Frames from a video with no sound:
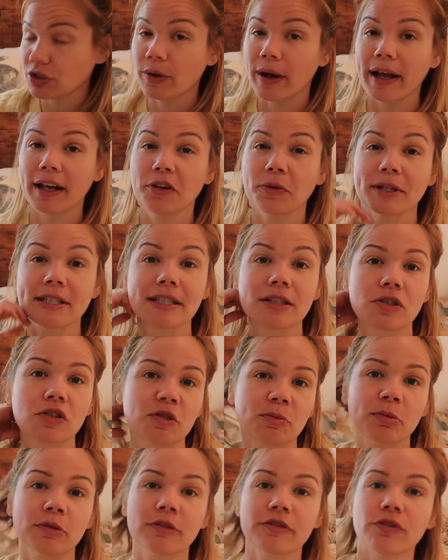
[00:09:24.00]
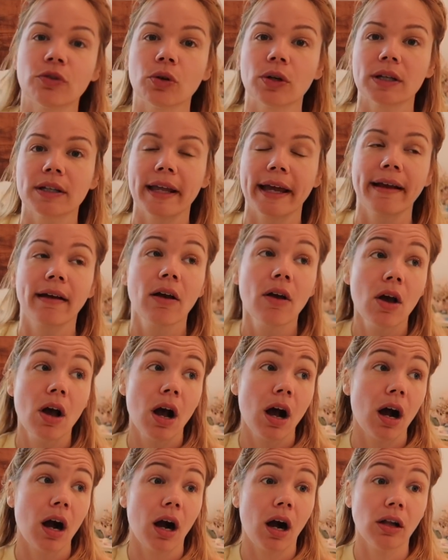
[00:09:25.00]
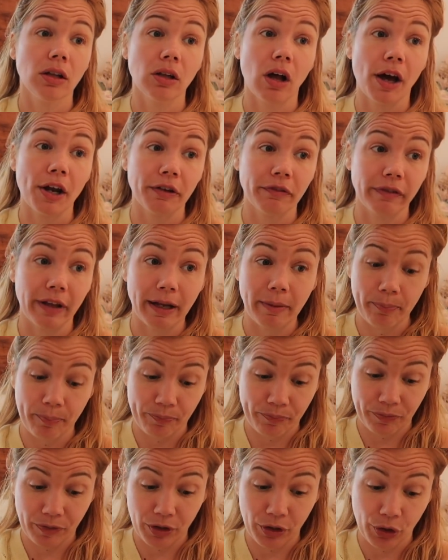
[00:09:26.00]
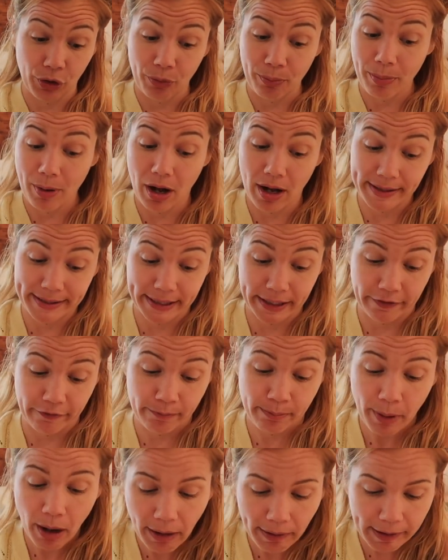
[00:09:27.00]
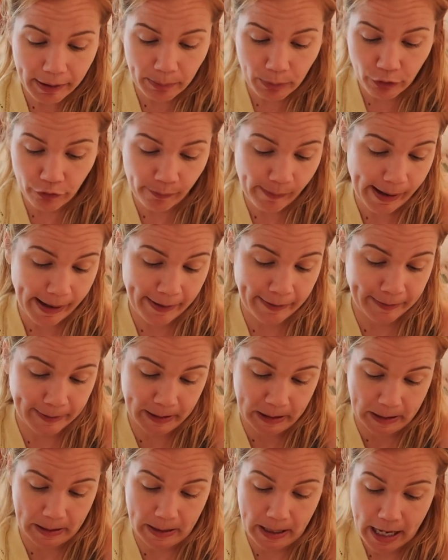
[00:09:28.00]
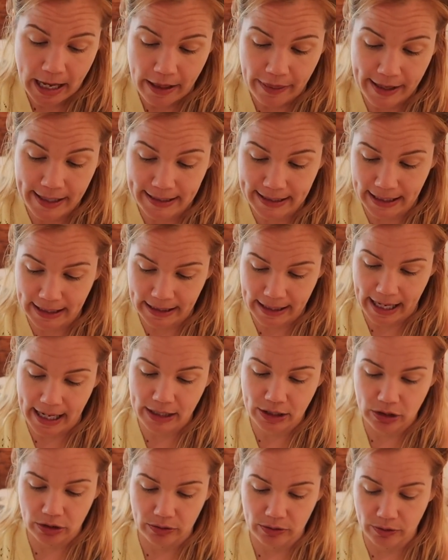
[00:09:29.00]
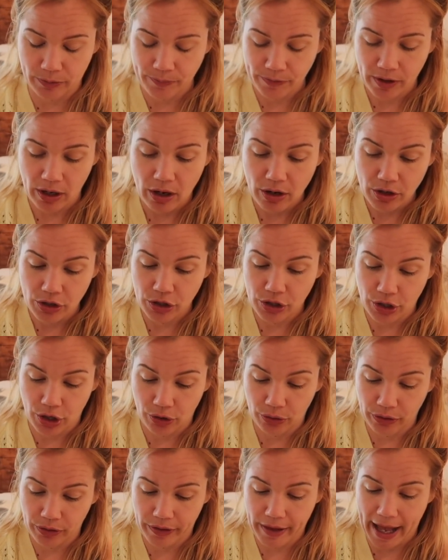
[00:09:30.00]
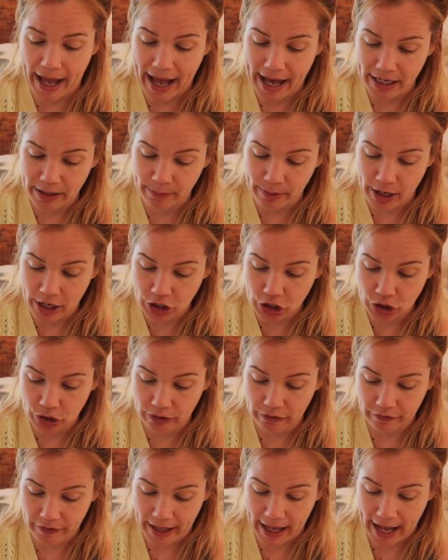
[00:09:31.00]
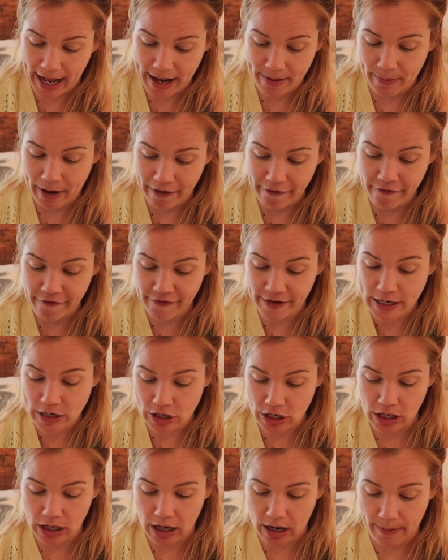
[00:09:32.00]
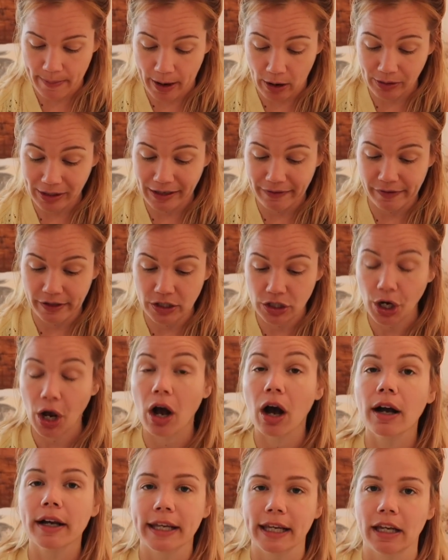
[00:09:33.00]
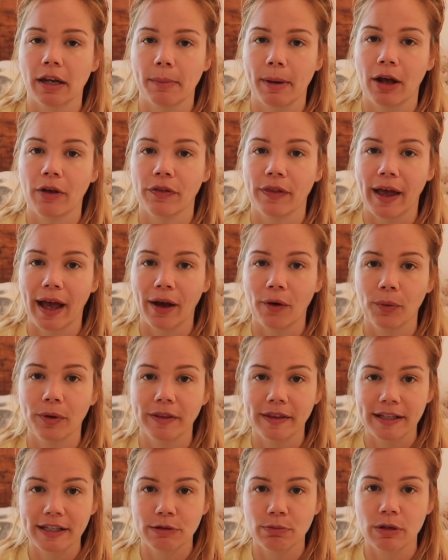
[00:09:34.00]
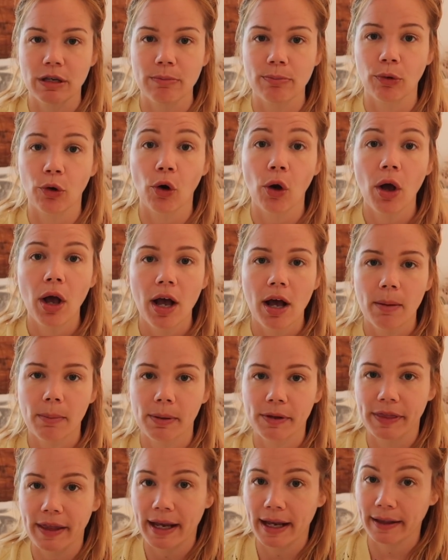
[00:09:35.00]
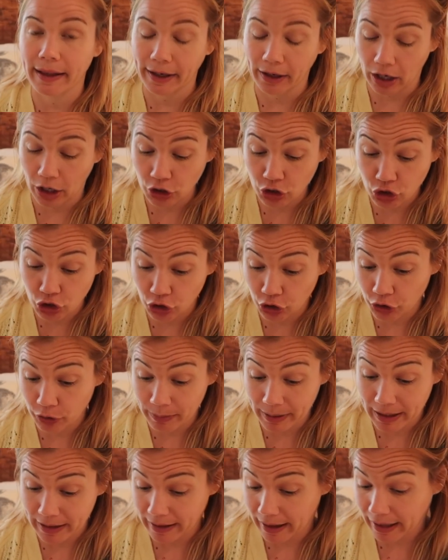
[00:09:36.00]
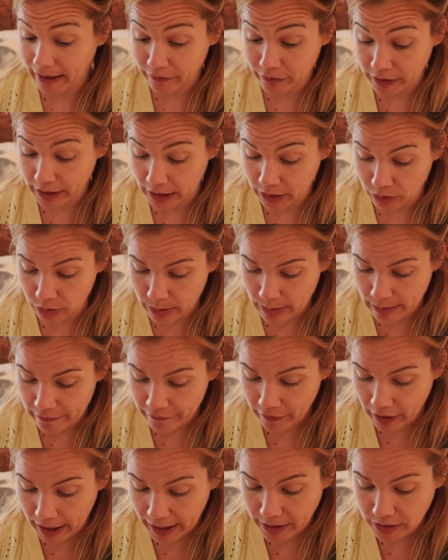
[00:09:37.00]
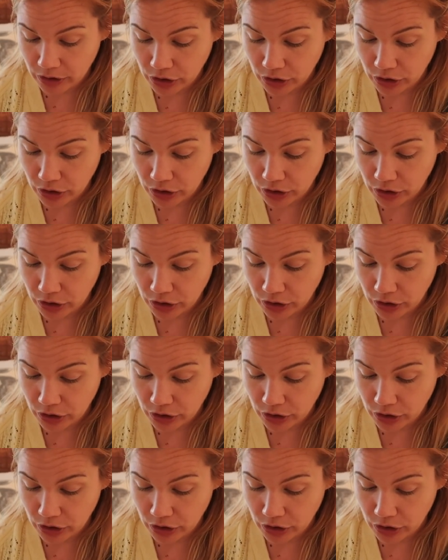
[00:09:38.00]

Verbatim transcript: So anyways, this is before like a lot of like, you know, positive body movements and things like that. So, you know, the added pressure of that and my fear about even talking about that with these people, but they like assured me that everything would be fine.